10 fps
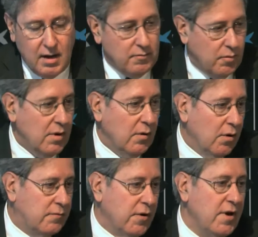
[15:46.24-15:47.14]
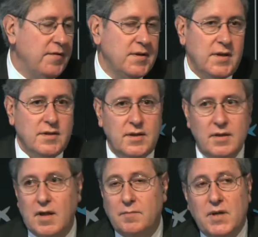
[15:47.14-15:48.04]
We look for efficiency,
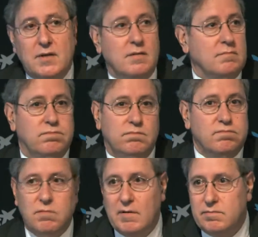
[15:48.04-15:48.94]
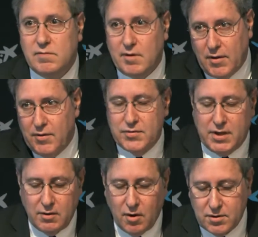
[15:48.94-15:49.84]
that means uh,
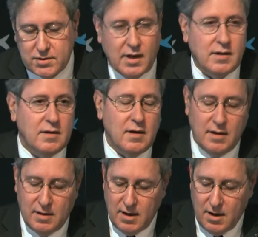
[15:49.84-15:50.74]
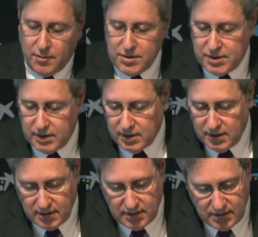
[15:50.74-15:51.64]
reducing cost and uh, reaching
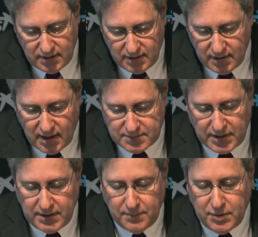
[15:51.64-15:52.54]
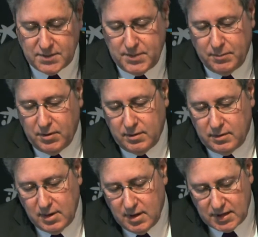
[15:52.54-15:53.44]
uh, as many as
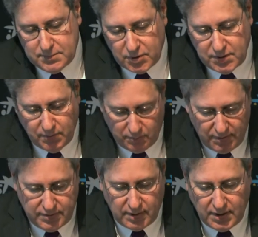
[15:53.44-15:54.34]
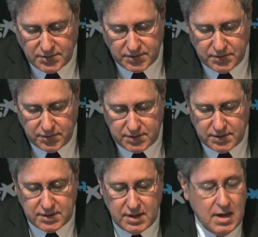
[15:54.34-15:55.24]
people as possible with less
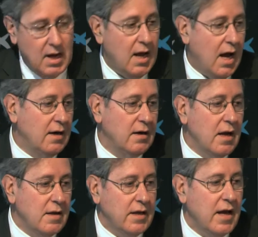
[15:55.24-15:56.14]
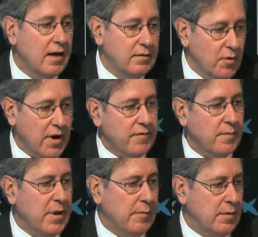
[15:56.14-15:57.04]
resources. And in the end, we have a,
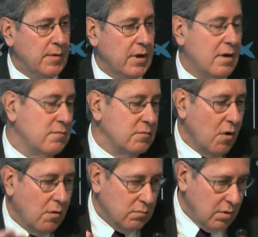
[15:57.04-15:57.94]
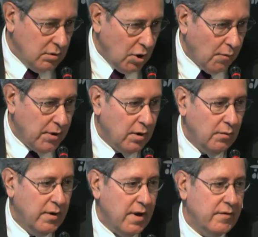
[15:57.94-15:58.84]
the overall,
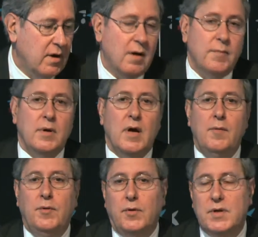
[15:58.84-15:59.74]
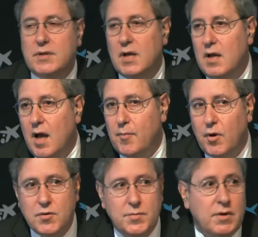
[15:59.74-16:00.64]
we have a behaviorist
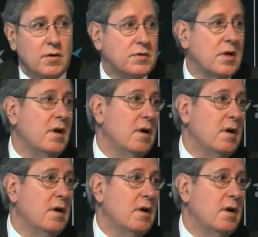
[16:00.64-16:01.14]
approach because